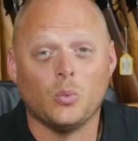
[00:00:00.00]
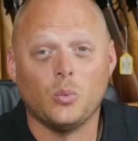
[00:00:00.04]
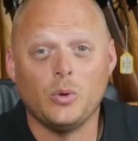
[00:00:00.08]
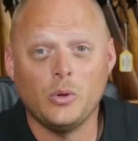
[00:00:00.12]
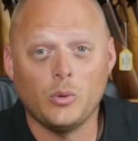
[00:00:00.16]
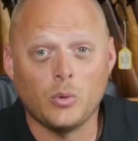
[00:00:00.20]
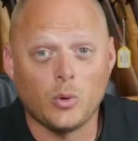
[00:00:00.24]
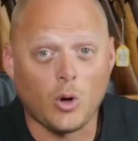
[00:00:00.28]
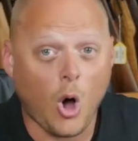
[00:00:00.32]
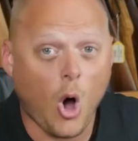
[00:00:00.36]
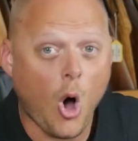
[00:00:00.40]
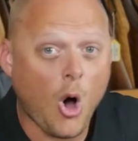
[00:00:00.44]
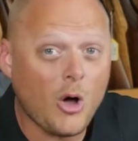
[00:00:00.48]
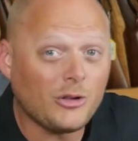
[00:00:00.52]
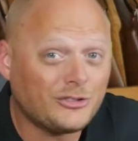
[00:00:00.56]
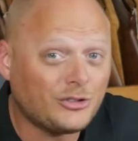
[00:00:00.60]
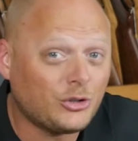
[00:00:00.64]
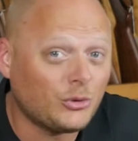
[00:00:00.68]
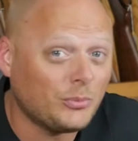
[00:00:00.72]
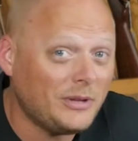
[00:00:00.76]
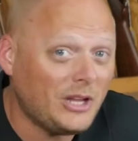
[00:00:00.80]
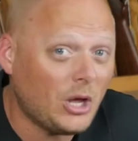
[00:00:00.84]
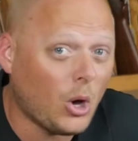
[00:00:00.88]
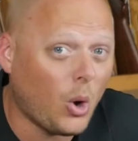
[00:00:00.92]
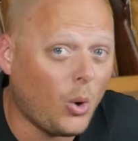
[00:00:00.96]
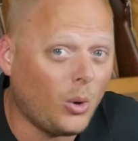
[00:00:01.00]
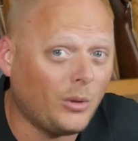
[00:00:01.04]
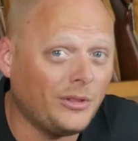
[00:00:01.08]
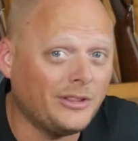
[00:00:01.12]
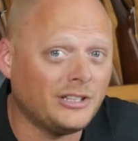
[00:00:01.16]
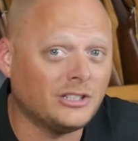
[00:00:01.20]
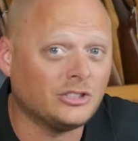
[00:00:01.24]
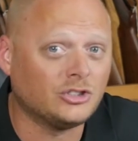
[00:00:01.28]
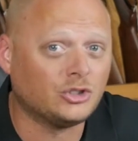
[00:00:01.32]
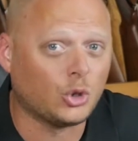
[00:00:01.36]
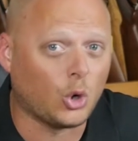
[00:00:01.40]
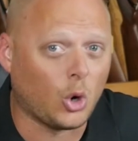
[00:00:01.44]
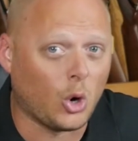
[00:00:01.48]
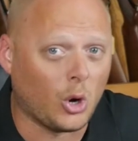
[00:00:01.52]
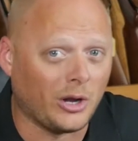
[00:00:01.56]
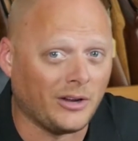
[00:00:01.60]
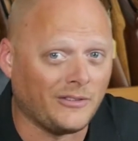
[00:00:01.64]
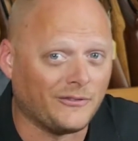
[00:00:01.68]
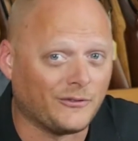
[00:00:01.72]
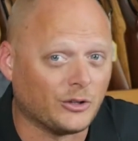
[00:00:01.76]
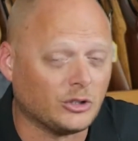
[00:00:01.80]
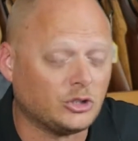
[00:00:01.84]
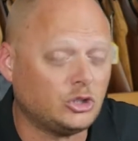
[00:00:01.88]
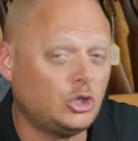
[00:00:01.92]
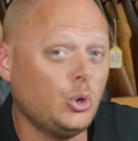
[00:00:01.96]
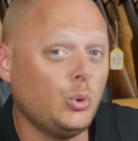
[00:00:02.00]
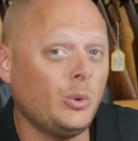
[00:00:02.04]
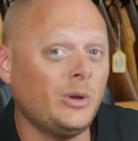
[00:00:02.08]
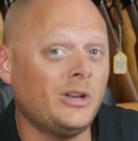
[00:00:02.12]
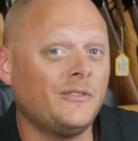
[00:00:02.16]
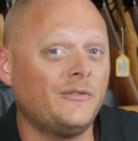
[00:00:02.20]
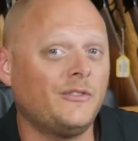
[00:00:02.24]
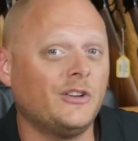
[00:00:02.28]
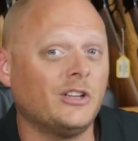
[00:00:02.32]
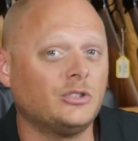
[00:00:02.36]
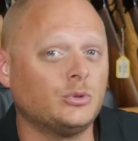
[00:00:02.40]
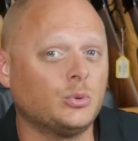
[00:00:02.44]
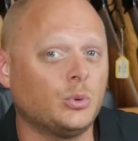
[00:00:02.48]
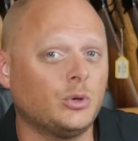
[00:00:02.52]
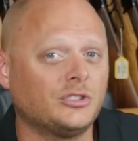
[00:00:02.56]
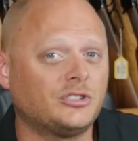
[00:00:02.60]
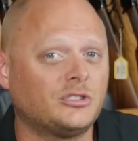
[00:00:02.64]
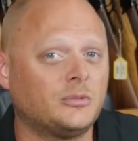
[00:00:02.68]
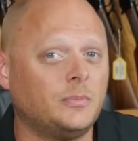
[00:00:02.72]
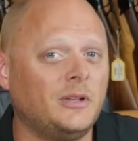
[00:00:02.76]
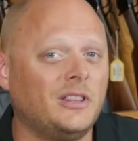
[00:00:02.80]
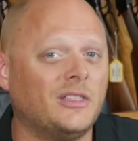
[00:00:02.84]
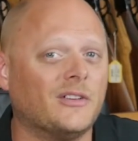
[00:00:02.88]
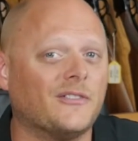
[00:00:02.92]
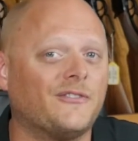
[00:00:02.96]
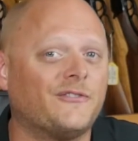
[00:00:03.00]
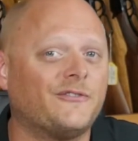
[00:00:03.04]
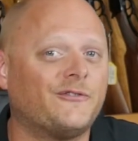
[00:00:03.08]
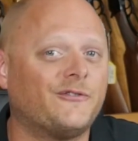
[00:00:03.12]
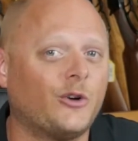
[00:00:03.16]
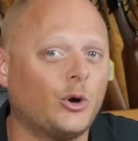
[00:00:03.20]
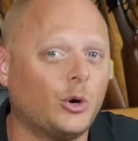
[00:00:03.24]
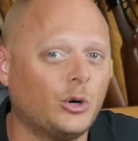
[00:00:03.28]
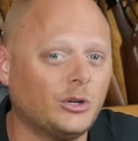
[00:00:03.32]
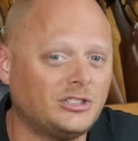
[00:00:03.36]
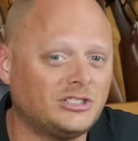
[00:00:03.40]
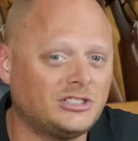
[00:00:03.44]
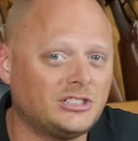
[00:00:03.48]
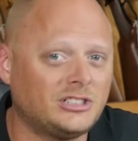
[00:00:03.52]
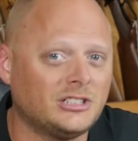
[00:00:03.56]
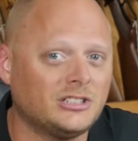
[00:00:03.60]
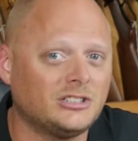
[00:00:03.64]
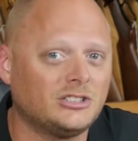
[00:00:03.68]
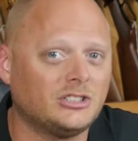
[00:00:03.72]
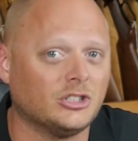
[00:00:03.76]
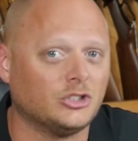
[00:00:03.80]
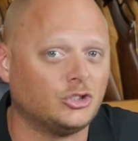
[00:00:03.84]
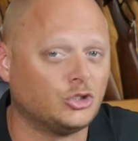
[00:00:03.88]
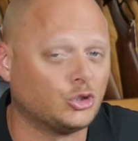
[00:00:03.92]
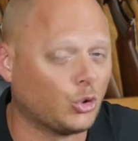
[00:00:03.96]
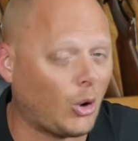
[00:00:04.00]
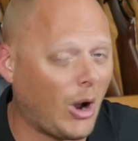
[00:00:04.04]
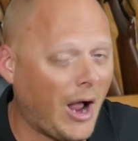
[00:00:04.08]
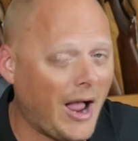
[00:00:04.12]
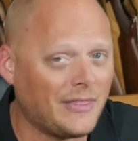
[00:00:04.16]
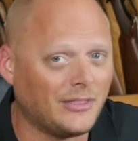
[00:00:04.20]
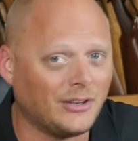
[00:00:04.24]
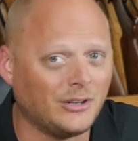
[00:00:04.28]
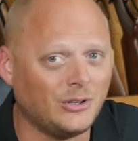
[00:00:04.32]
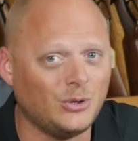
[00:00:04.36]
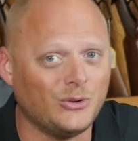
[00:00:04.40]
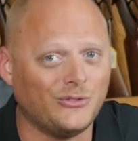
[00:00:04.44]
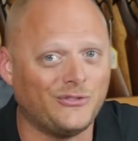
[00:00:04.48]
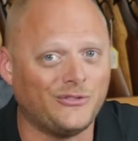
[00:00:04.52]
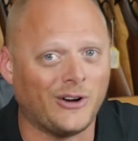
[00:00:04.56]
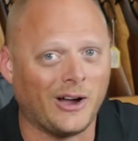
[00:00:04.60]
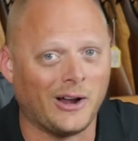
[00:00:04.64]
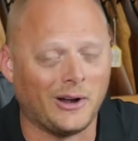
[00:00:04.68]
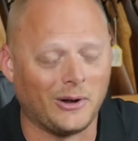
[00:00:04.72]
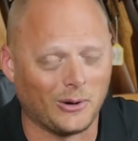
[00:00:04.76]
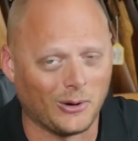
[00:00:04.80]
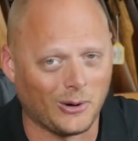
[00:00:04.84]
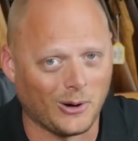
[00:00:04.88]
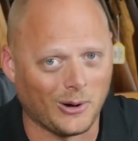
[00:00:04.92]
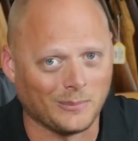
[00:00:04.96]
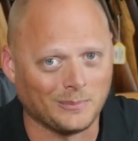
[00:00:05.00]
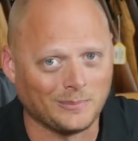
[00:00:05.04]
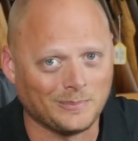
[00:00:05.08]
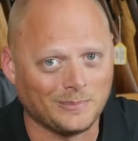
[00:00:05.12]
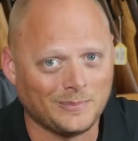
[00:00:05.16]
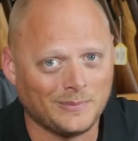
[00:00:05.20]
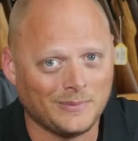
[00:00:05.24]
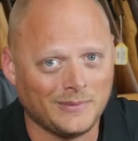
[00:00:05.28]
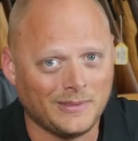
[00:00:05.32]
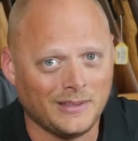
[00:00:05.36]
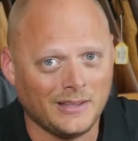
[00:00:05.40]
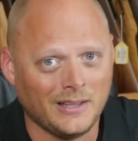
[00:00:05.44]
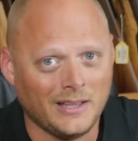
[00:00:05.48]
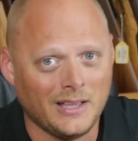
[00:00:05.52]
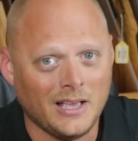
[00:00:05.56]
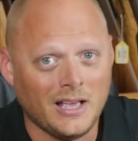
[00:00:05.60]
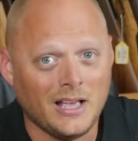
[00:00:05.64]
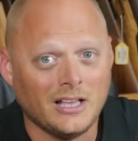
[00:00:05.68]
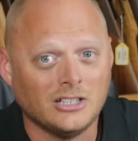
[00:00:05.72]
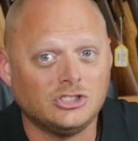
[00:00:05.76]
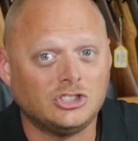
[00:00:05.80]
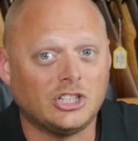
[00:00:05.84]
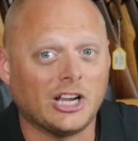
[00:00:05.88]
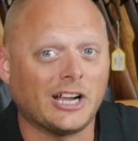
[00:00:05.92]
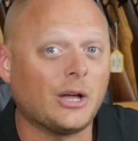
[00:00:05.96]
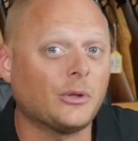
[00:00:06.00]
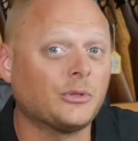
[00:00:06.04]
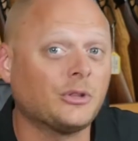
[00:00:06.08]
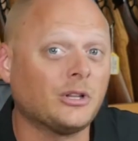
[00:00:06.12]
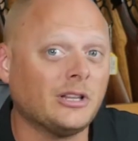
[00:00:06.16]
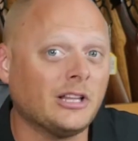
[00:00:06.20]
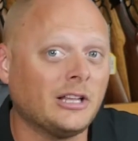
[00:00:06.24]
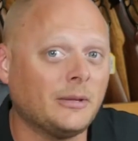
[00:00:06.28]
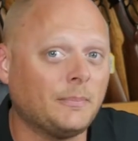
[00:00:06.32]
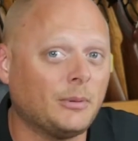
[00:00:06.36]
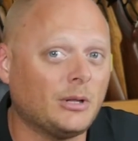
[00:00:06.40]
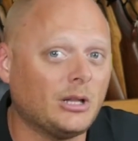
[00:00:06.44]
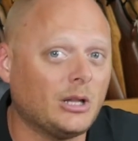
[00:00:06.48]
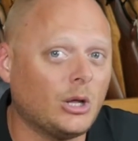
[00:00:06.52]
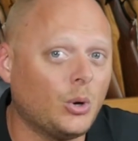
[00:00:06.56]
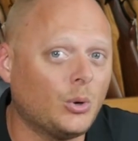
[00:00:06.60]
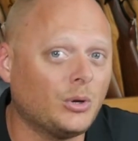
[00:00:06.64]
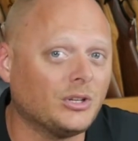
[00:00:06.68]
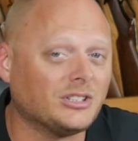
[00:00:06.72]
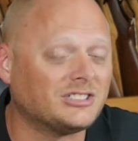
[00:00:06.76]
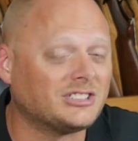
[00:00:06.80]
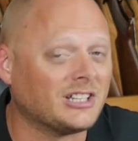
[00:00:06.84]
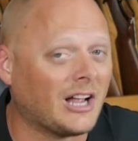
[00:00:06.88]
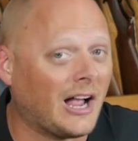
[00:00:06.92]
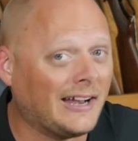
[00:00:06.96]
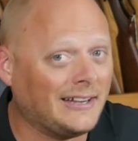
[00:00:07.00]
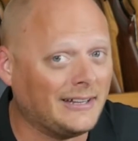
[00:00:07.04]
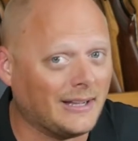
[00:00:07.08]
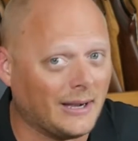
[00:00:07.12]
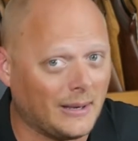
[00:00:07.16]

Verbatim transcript: We will also be holding a drawing for two individuals to be the first to try the new firearm. Check out the link below to sign